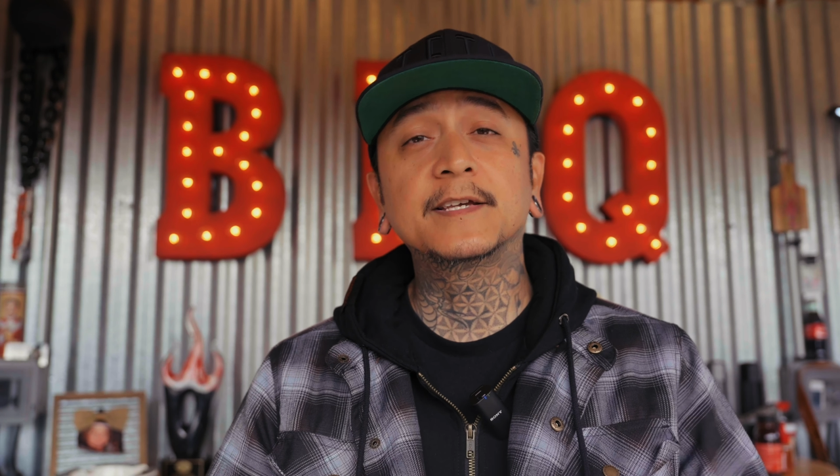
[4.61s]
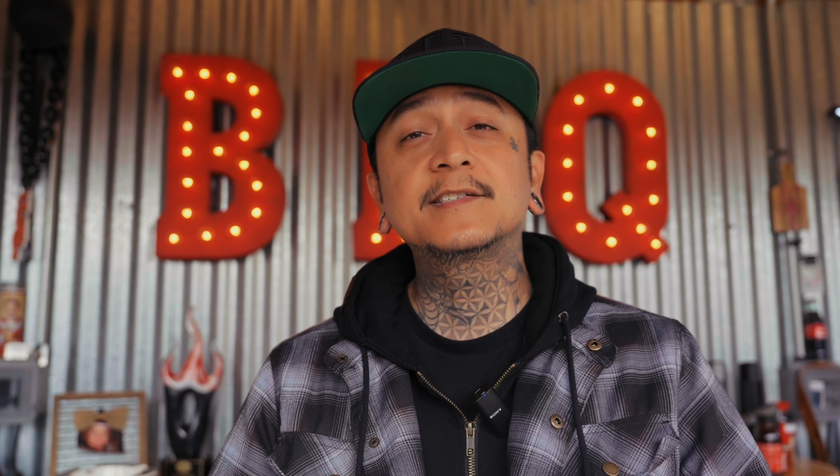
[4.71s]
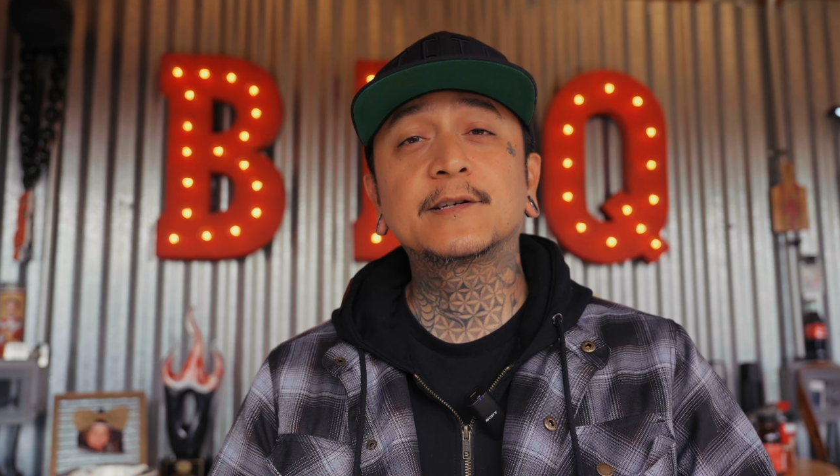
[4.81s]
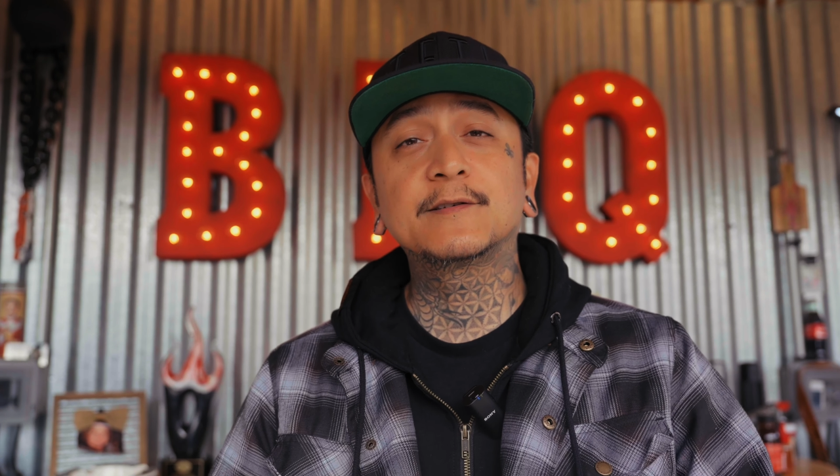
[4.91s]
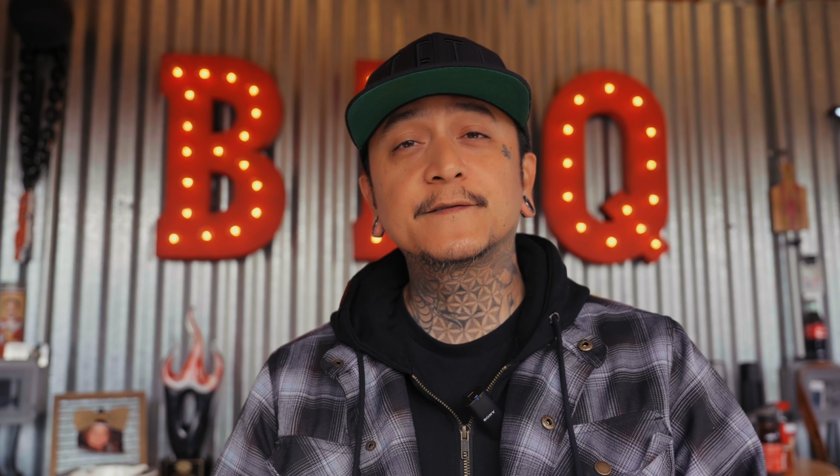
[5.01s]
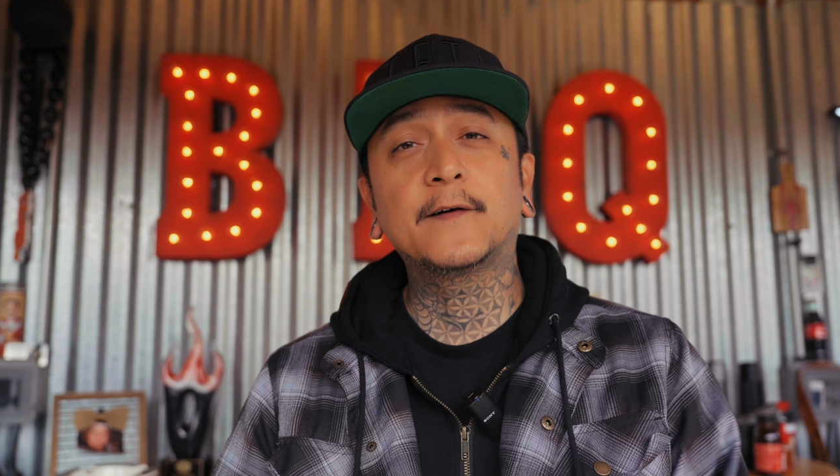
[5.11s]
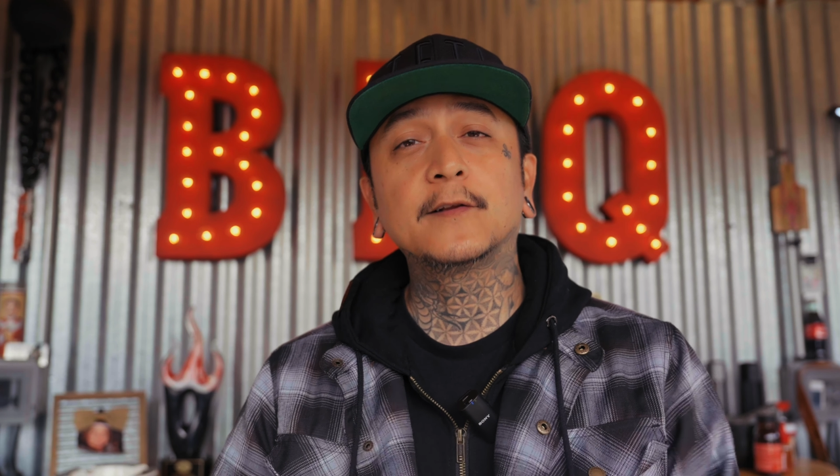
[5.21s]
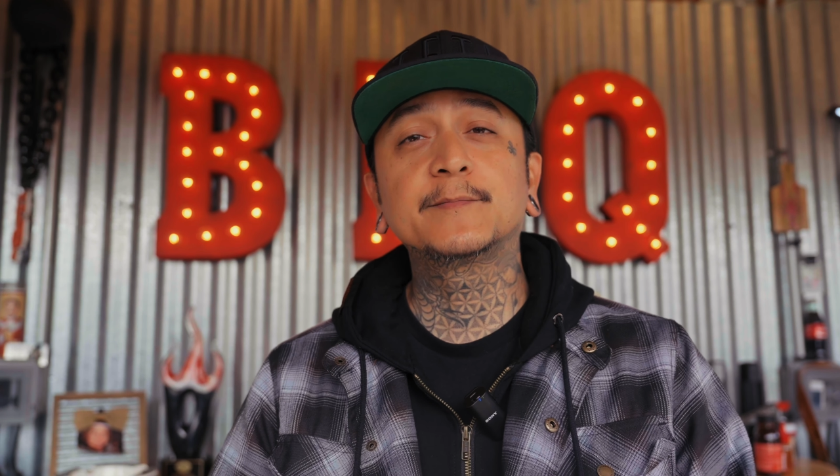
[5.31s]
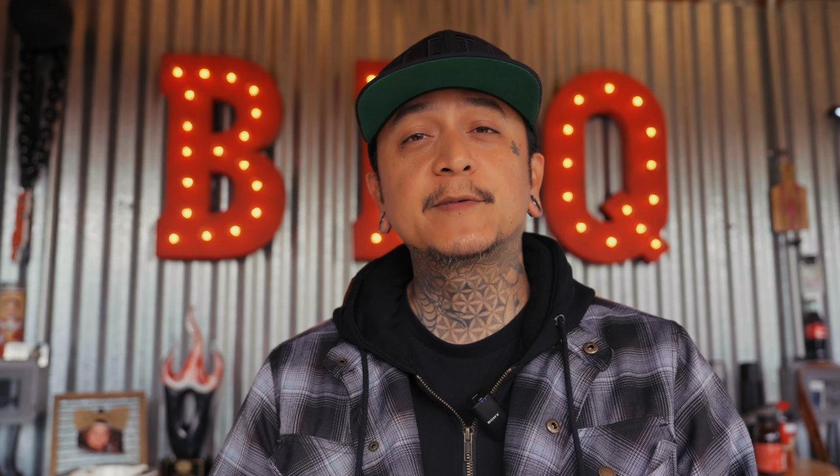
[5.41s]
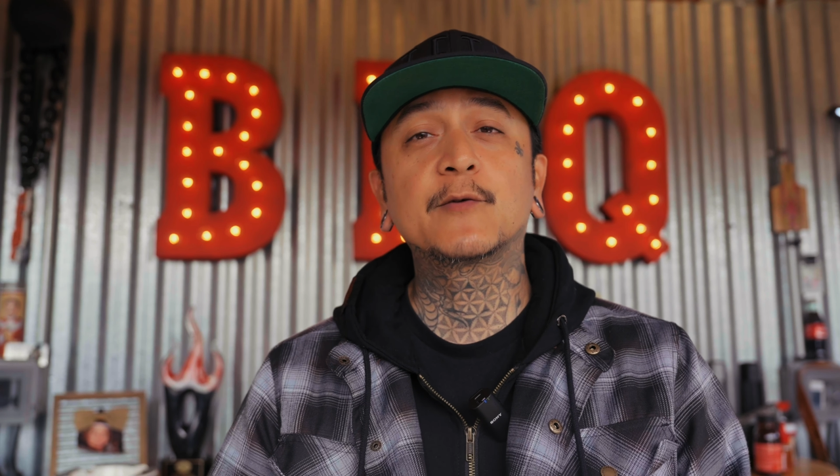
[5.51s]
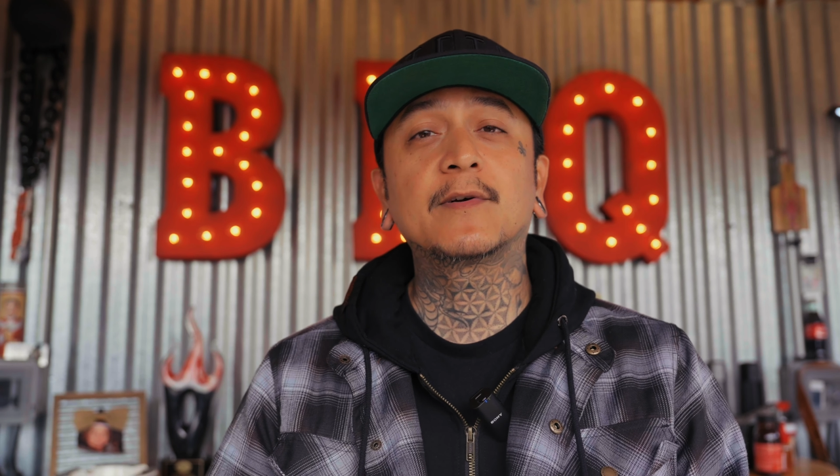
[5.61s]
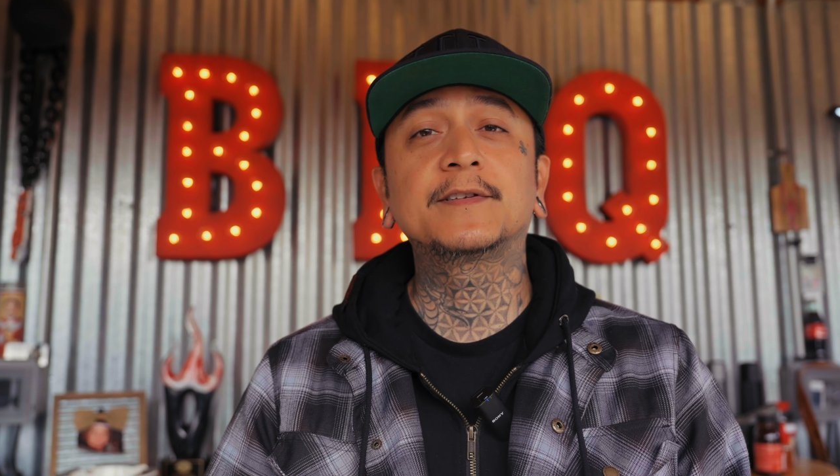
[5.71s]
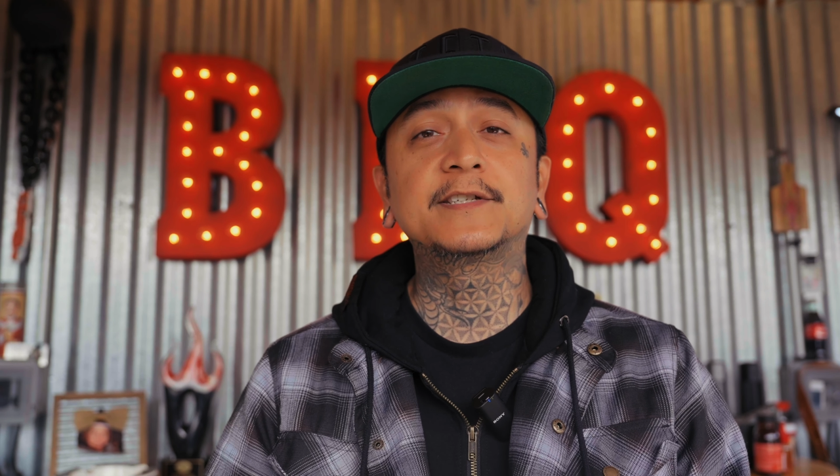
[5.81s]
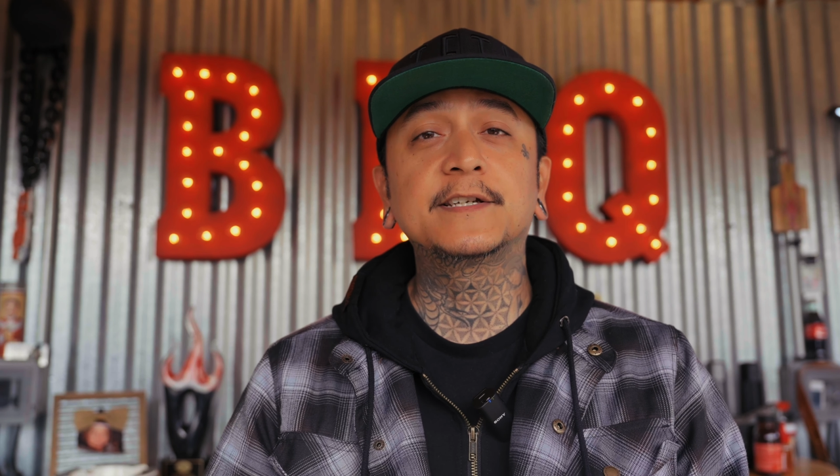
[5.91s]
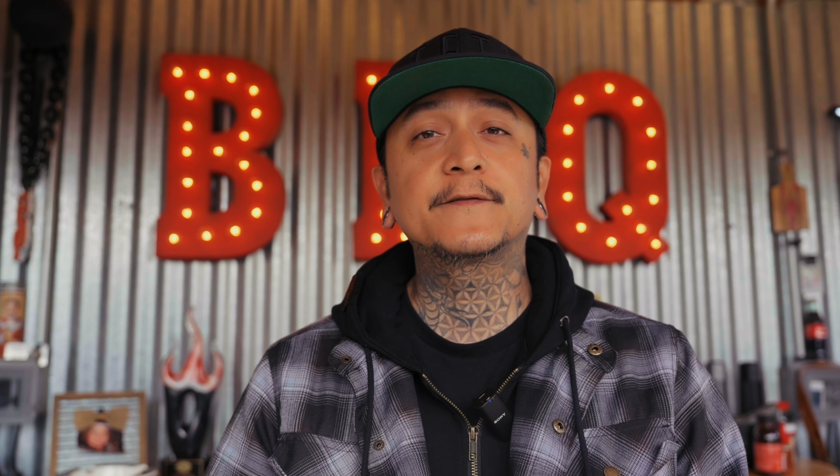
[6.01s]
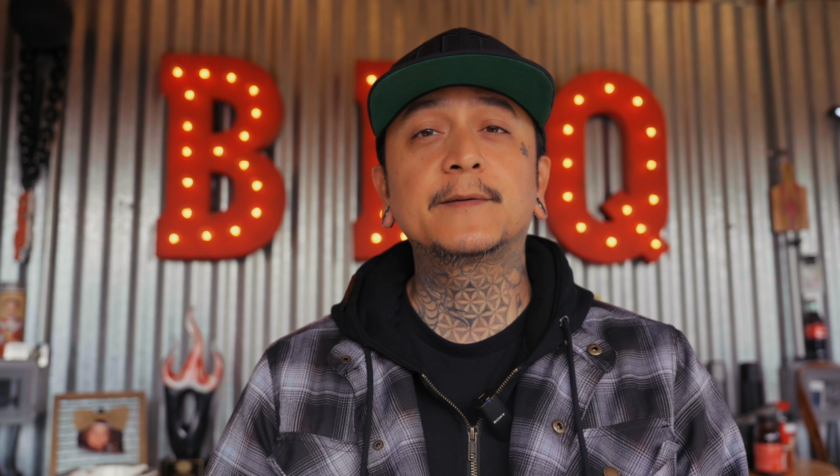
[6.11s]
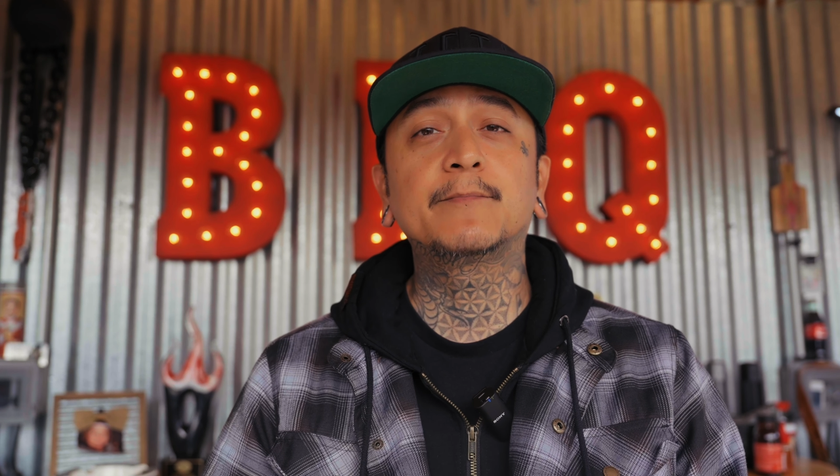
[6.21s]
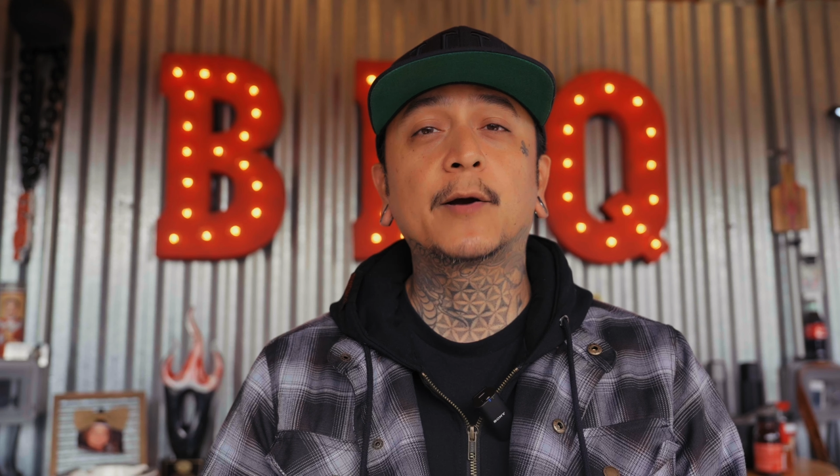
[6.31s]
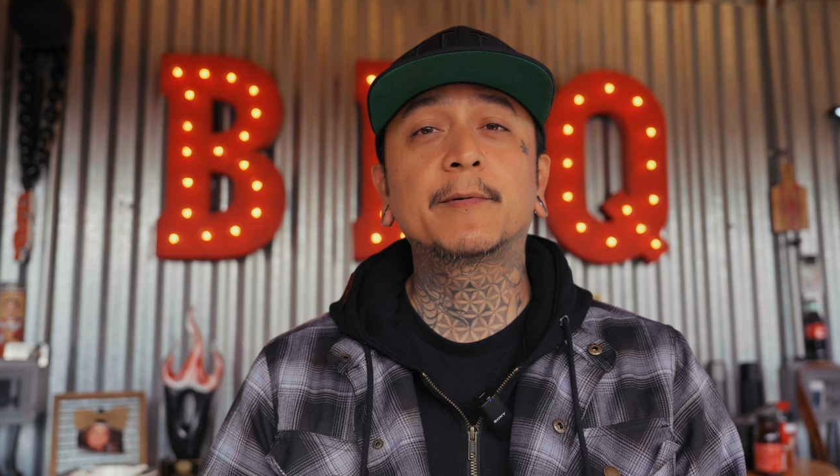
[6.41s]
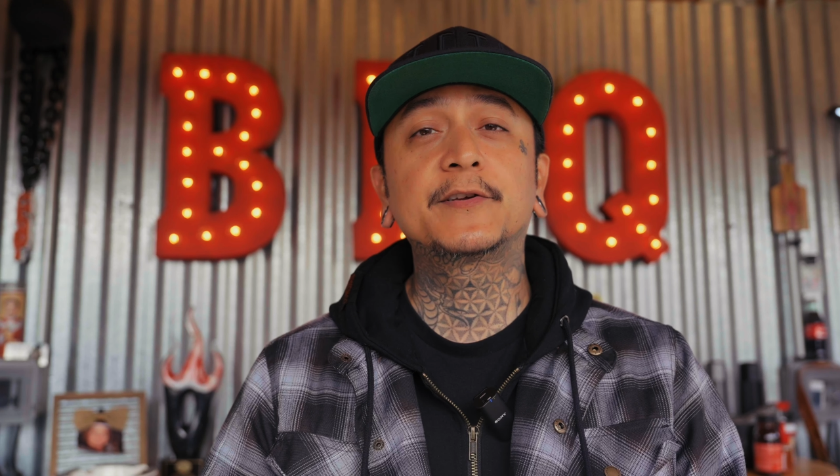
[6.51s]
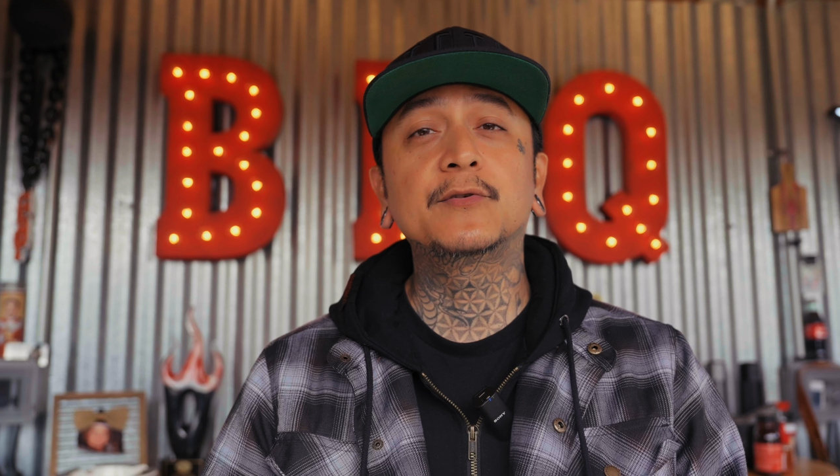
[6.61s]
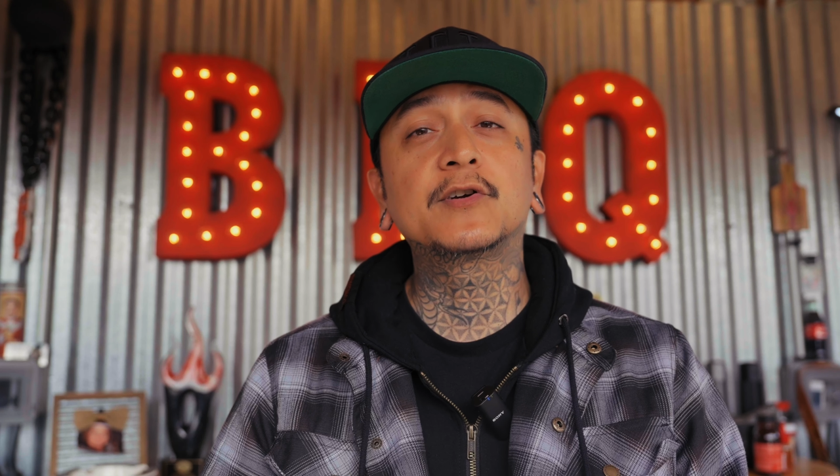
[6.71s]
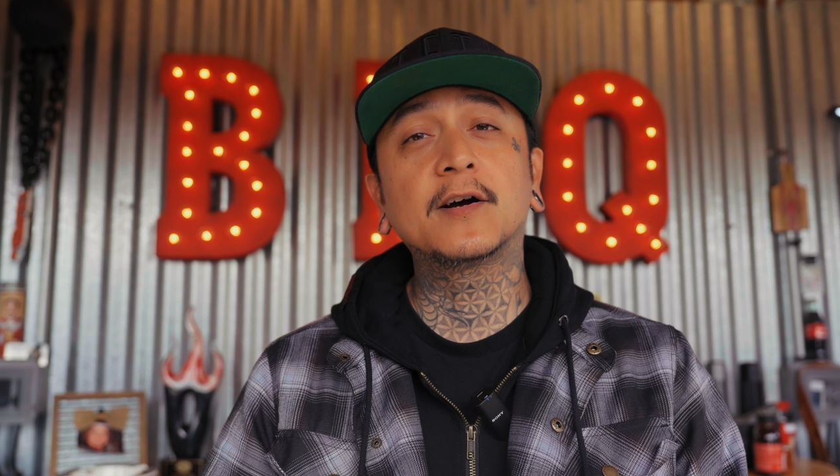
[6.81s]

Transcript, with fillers: This series follows me around the different barbecue